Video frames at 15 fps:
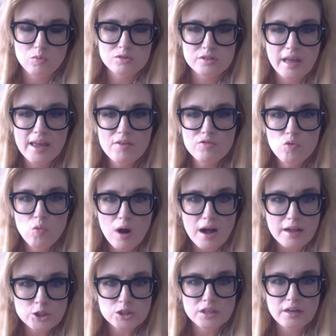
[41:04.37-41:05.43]
Say if you
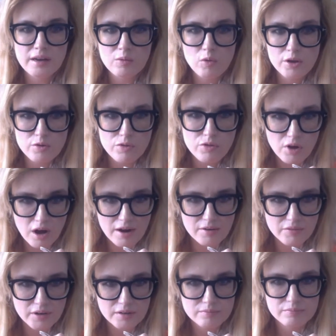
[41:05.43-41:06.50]
watched it and what you thought
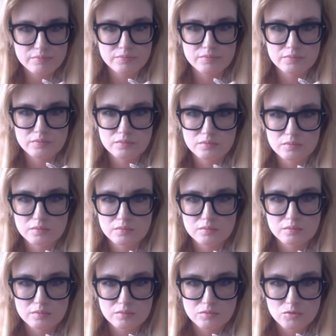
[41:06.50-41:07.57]
of it.
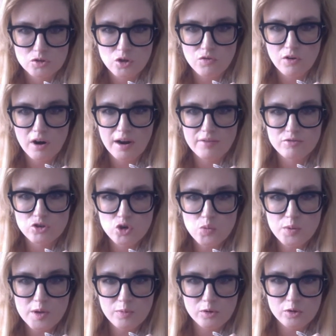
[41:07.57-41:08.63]
So far, I have two
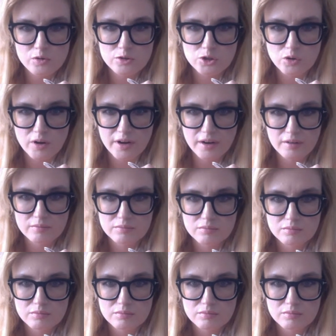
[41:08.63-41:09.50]
people who enjoyed it.